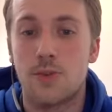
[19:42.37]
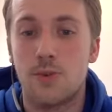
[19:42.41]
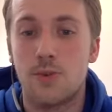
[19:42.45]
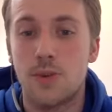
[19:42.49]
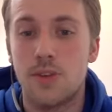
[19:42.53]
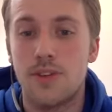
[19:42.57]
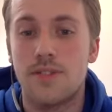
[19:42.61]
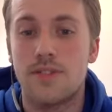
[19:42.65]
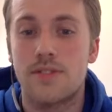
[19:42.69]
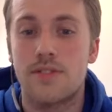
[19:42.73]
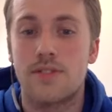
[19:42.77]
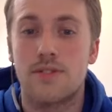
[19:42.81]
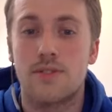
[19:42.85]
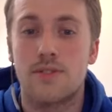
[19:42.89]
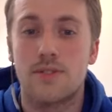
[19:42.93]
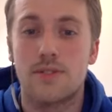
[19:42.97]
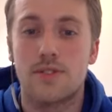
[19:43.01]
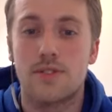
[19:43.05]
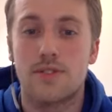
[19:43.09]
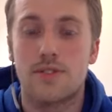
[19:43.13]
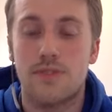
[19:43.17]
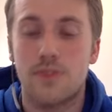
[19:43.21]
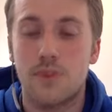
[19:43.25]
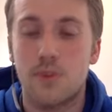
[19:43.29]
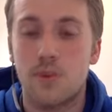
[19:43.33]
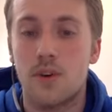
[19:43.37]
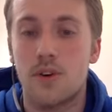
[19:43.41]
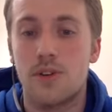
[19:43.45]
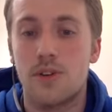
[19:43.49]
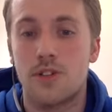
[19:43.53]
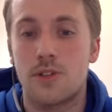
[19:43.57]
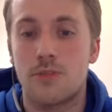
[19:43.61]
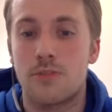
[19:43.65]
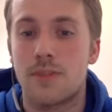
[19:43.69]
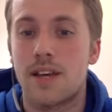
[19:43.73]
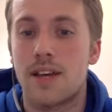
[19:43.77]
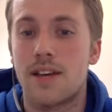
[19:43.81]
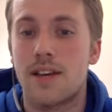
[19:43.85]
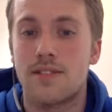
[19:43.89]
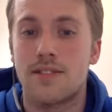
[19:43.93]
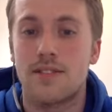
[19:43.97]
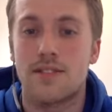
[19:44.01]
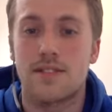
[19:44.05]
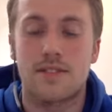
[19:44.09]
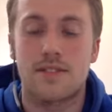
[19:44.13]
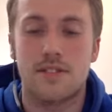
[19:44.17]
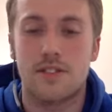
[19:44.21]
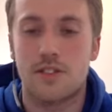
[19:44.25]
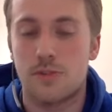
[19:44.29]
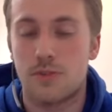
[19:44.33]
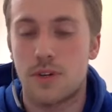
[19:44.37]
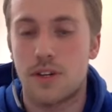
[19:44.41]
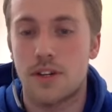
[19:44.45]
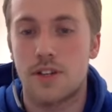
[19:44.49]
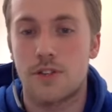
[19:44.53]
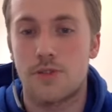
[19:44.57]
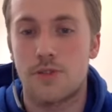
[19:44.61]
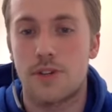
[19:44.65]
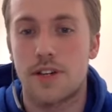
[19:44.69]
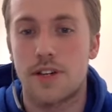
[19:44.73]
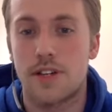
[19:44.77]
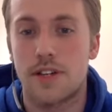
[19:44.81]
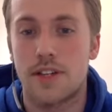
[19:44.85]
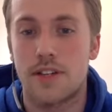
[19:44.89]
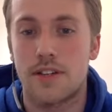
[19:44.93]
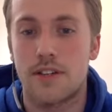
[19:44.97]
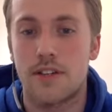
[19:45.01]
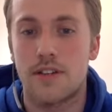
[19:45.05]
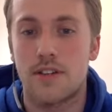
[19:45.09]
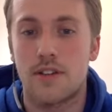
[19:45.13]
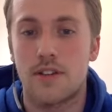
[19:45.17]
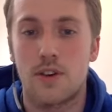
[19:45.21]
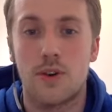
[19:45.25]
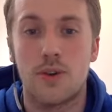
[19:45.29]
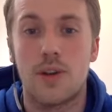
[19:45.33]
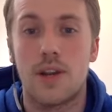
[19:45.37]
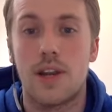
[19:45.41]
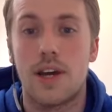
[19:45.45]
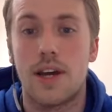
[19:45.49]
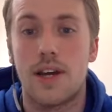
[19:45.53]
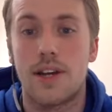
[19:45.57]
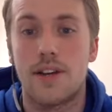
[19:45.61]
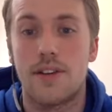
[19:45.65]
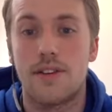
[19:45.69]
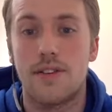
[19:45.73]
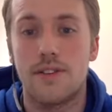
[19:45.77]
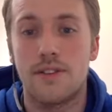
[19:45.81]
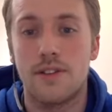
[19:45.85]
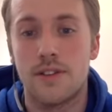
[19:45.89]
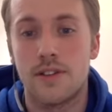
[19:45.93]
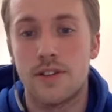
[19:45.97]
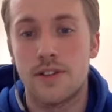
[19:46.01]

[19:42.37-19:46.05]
resource for gymnastics strength training online.